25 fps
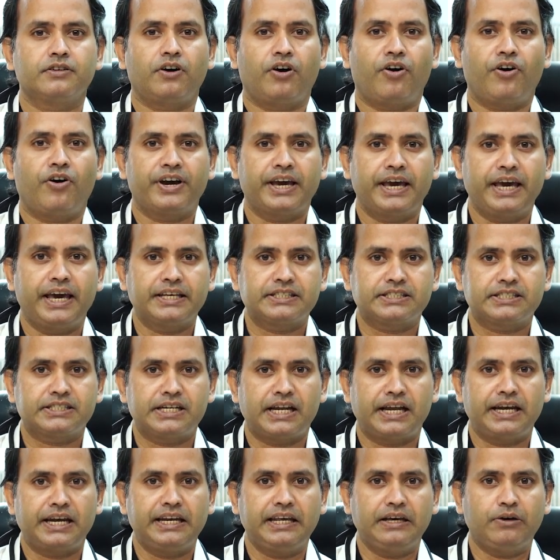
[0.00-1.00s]

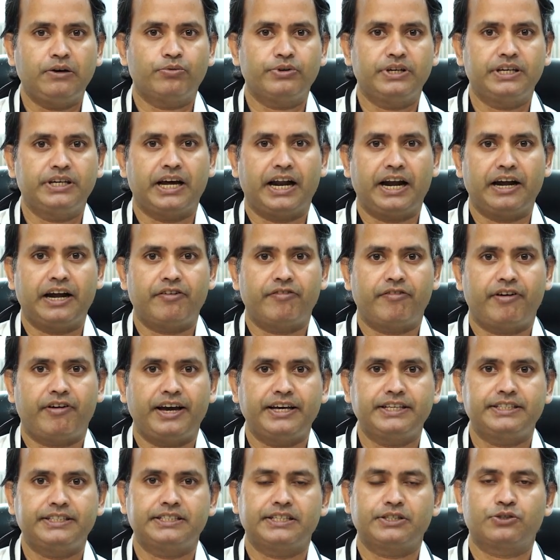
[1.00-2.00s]
Occasionally we
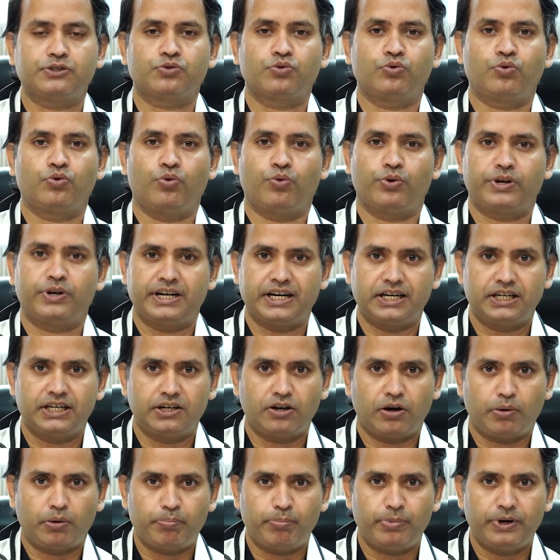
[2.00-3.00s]
advise a scrotal
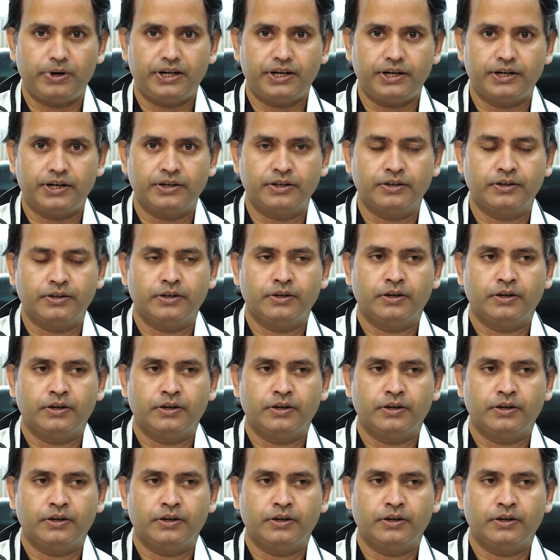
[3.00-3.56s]
Doppler.